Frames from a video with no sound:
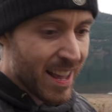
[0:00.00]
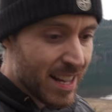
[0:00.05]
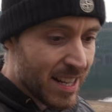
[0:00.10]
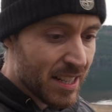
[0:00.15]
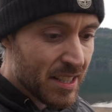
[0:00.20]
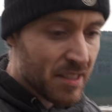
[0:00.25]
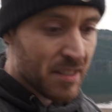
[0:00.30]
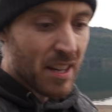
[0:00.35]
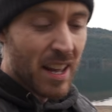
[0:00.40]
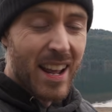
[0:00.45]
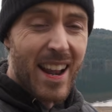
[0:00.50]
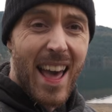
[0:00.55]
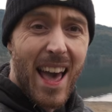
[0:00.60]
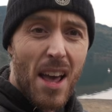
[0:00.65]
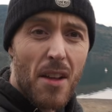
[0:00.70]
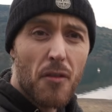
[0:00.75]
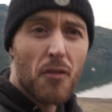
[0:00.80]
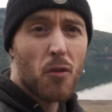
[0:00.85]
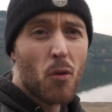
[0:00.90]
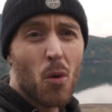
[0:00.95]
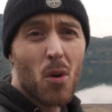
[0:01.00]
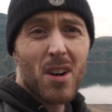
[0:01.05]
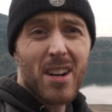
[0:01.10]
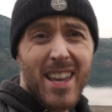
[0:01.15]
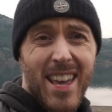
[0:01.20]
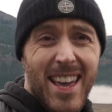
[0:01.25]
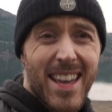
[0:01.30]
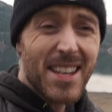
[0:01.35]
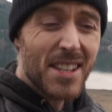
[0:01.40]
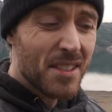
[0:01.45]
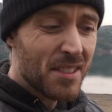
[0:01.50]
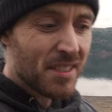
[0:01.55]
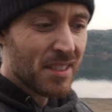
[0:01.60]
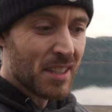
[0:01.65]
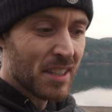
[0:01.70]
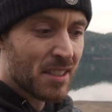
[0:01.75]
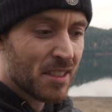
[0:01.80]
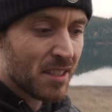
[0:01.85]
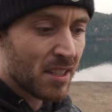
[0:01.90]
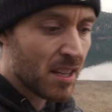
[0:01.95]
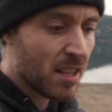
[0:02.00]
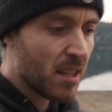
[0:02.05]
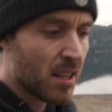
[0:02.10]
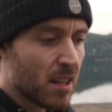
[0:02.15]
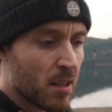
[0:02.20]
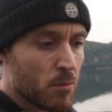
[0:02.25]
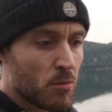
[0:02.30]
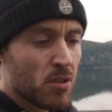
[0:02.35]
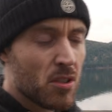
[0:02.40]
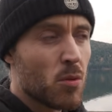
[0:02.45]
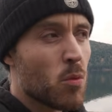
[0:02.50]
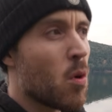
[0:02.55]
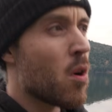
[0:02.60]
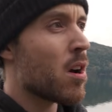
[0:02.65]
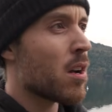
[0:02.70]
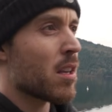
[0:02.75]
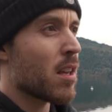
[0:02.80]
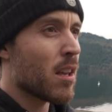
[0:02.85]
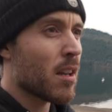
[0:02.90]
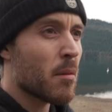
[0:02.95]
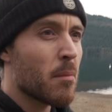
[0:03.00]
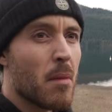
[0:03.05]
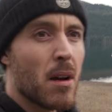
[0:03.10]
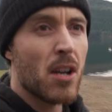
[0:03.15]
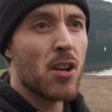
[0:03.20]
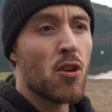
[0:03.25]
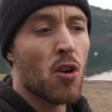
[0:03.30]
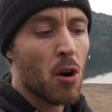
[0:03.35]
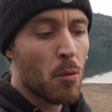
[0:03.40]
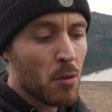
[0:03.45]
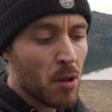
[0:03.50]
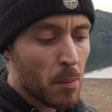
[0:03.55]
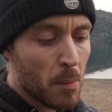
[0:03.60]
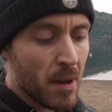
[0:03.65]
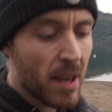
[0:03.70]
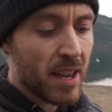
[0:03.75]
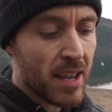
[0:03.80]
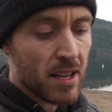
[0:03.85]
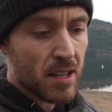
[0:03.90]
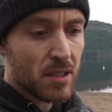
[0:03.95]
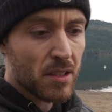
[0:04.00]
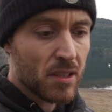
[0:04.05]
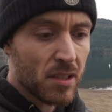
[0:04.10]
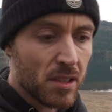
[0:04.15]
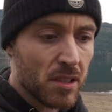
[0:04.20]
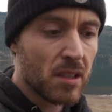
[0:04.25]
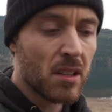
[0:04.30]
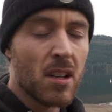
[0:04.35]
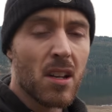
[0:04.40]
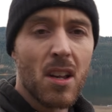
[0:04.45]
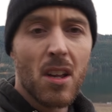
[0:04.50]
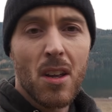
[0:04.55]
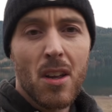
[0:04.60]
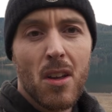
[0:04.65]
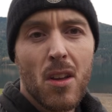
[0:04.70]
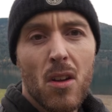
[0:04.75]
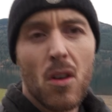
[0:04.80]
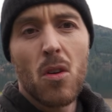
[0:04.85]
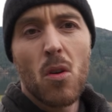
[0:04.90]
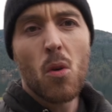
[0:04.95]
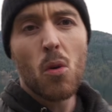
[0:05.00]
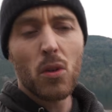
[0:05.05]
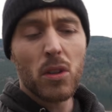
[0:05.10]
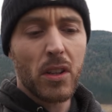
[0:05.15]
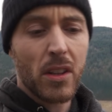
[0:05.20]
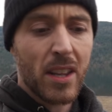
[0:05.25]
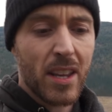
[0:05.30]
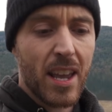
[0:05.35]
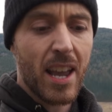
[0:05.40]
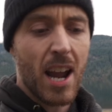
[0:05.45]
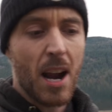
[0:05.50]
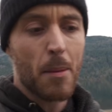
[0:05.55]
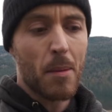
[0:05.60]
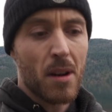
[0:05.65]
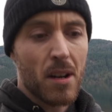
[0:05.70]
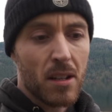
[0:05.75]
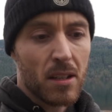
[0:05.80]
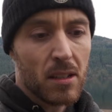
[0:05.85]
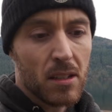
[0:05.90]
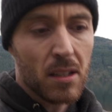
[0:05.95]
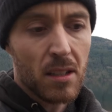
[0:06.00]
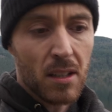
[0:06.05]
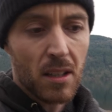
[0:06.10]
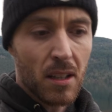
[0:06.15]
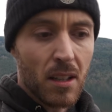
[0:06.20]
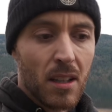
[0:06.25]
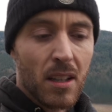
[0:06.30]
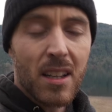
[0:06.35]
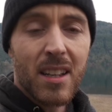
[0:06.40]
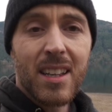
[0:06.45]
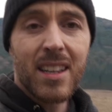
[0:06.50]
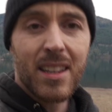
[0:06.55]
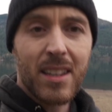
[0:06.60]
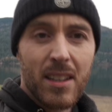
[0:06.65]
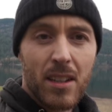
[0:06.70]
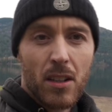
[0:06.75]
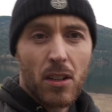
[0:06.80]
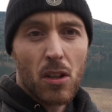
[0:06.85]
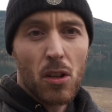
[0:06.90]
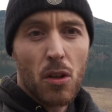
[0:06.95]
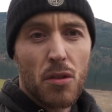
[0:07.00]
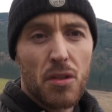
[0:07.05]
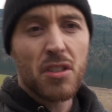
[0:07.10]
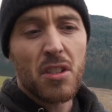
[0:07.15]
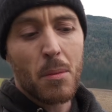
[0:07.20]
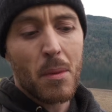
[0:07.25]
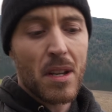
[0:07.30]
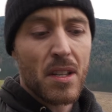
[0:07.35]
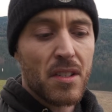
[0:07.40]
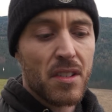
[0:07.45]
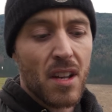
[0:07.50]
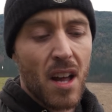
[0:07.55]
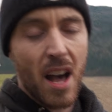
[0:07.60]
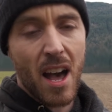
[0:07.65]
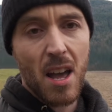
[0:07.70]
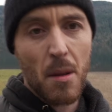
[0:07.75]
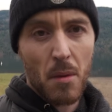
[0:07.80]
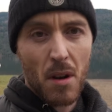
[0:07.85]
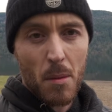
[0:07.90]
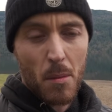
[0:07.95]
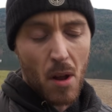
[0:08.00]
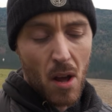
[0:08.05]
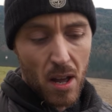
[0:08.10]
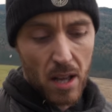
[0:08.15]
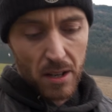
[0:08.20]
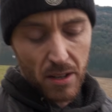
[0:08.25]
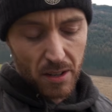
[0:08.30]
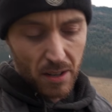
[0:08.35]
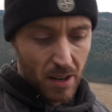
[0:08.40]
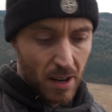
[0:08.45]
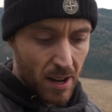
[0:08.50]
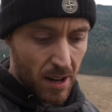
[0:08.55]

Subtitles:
set at 4K 60. I'm just walking my normal pace, holding the camera close to my side, but I'm not